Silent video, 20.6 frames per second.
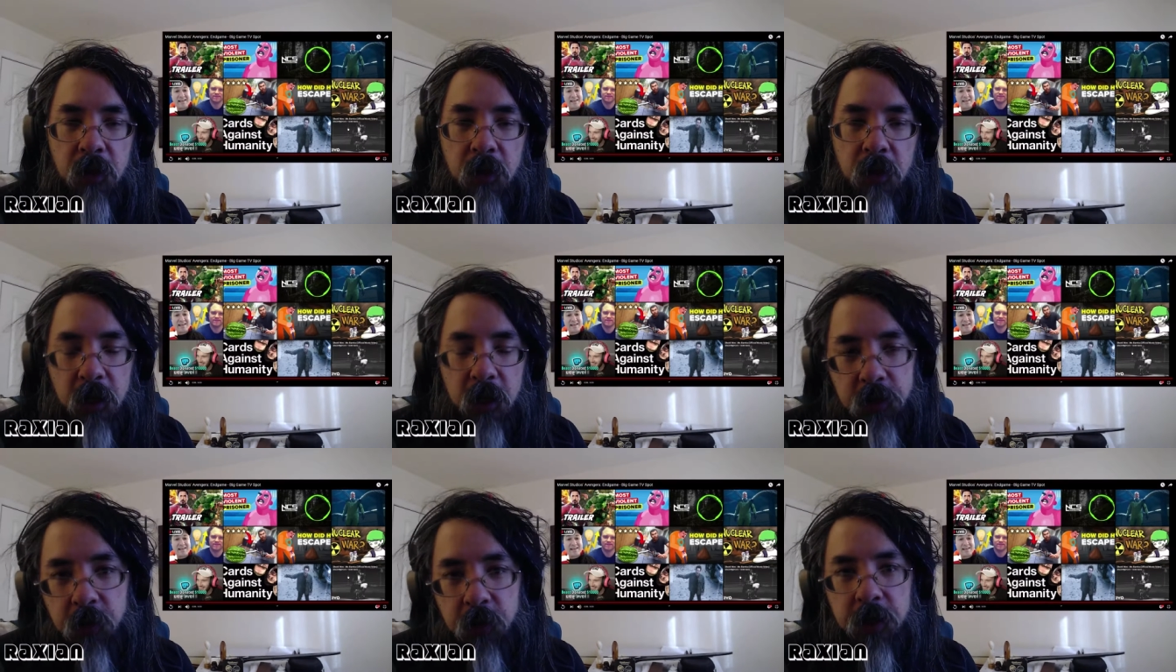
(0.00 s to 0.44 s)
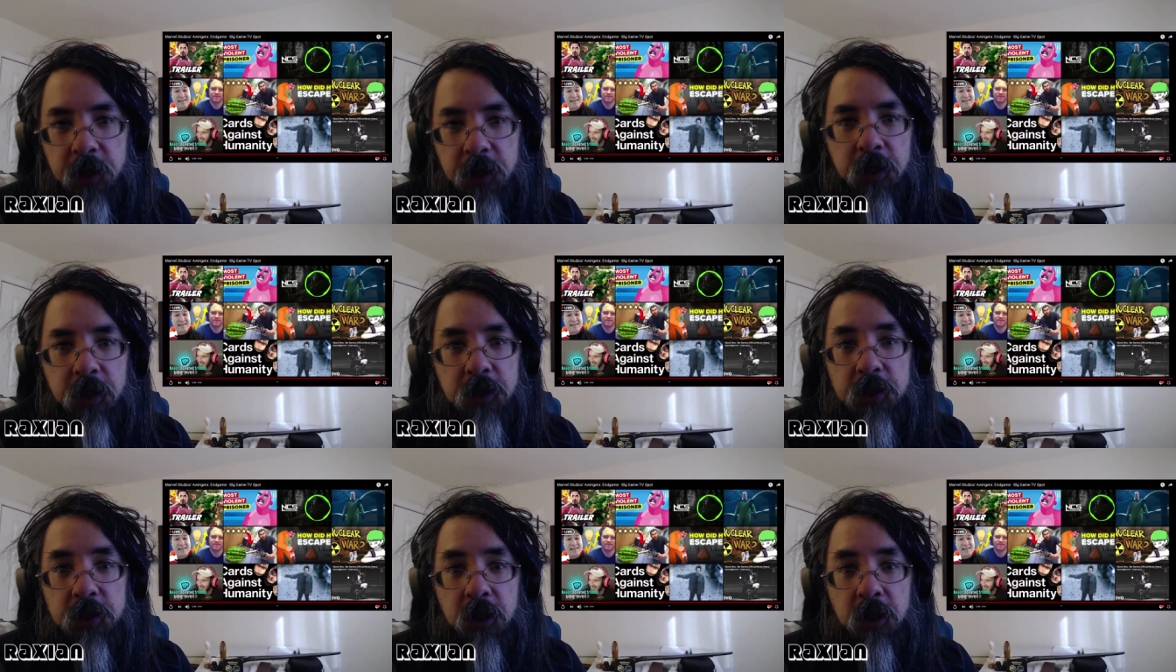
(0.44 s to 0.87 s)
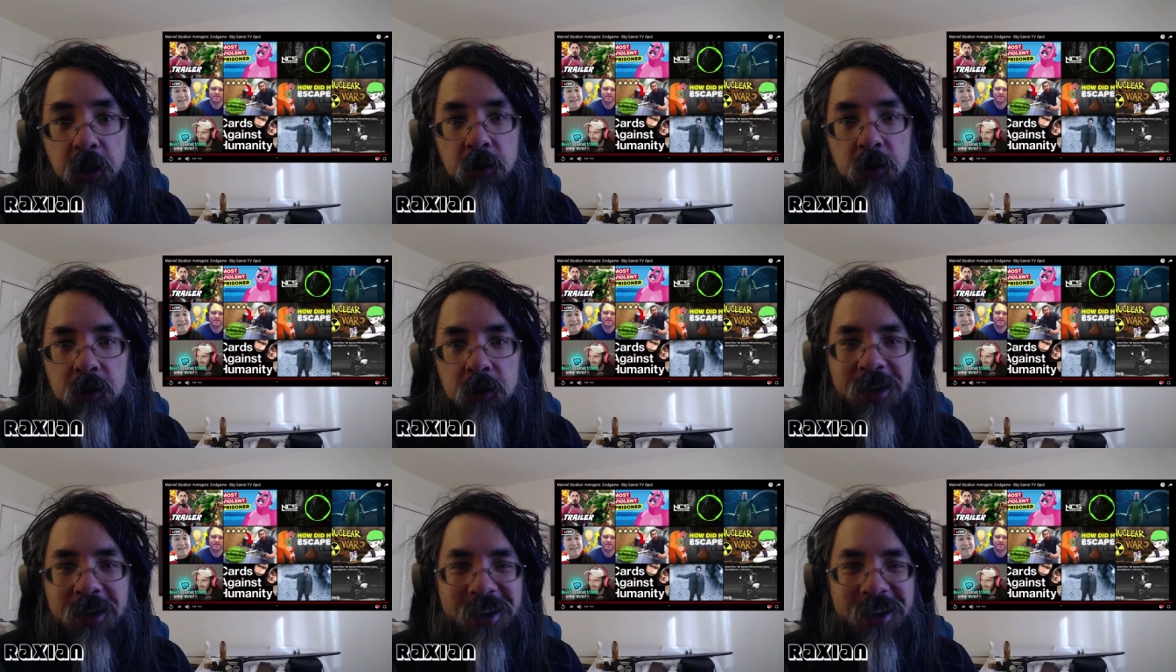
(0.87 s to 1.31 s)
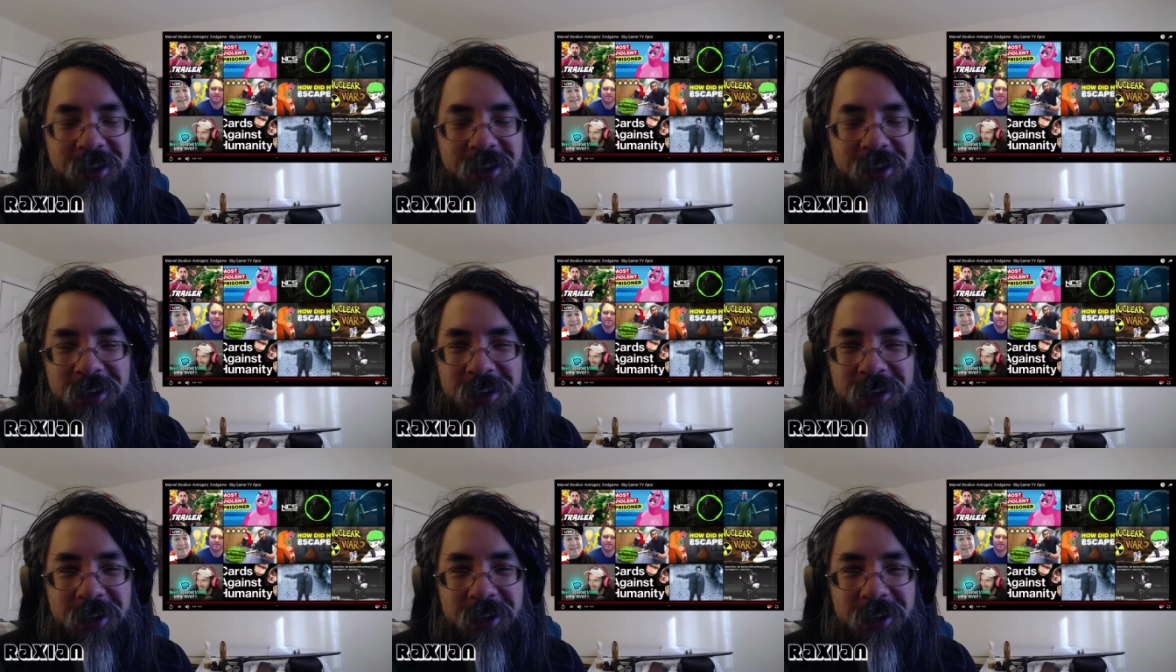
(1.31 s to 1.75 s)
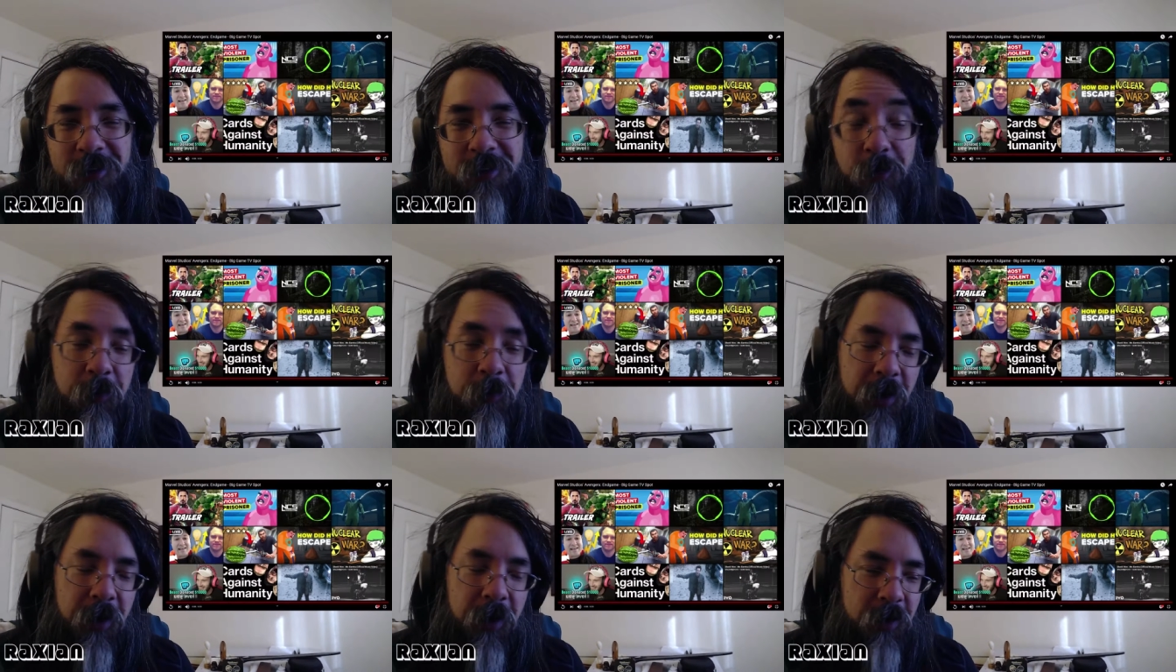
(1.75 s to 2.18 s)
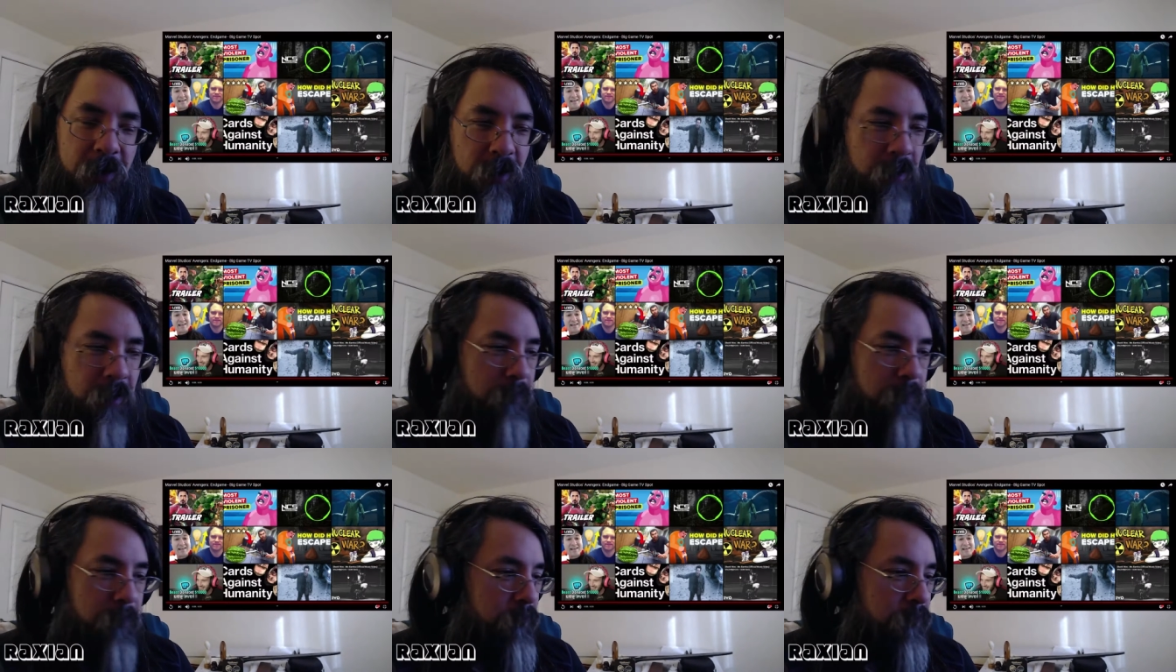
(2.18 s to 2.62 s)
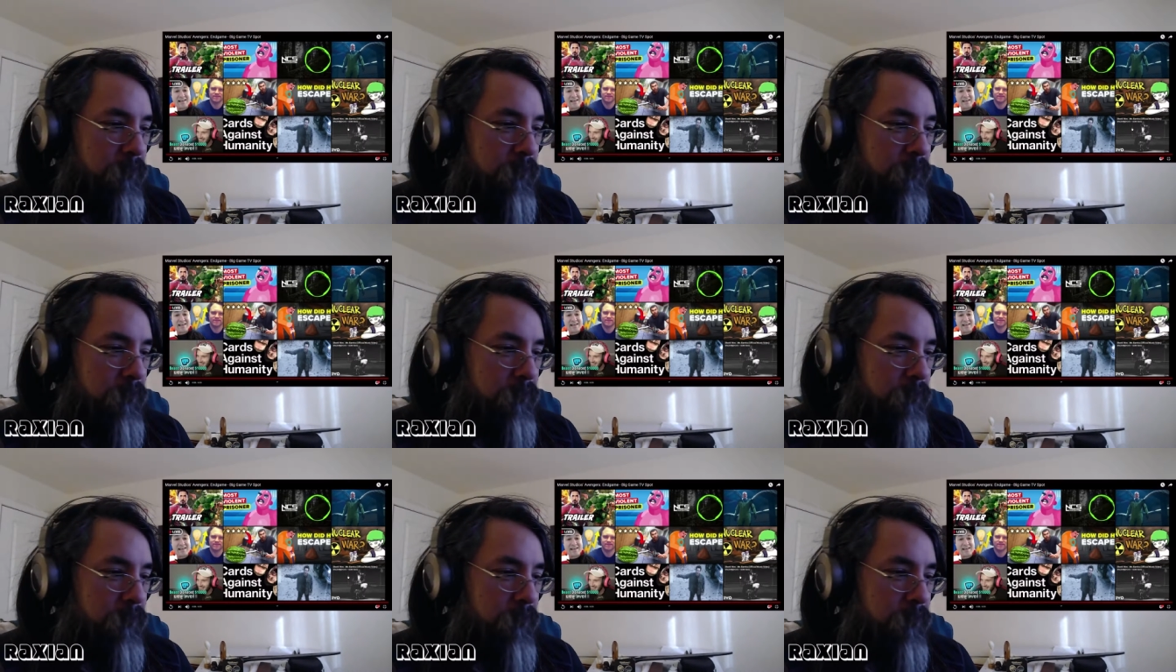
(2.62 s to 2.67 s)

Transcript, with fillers: enjoyed a good show, one way or the other.